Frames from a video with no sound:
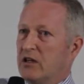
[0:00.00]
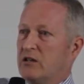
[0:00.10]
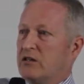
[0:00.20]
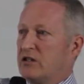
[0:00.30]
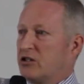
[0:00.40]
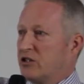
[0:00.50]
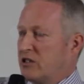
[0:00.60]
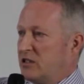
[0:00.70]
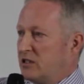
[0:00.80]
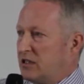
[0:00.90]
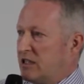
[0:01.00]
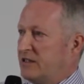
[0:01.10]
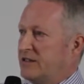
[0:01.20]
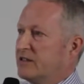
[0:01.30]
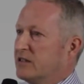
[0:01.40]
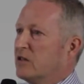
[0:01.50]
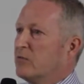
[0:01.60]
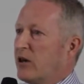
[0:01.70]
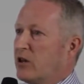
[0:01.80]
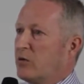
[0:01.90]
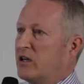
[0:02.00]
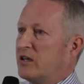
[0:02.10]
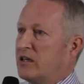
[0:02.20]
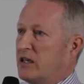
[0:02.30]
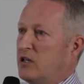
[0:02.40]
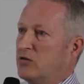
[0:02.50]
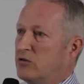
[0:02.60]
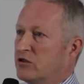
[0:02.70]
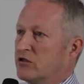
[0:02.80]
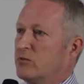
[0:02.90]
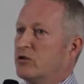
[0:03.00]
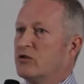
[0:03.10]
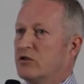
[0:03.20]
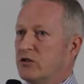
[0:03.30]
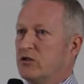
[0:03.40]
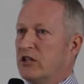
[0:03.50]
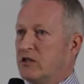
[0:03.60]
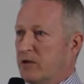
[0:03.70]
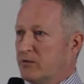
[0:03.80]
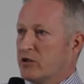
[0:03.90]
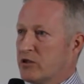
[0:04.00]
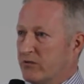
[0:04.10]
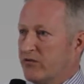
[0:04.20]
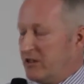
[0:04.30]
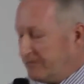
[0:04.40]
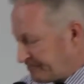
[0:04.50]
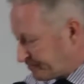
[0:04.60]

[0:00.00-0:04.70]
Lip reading: is actually negated by the way the EU distributes the UK's membership fee.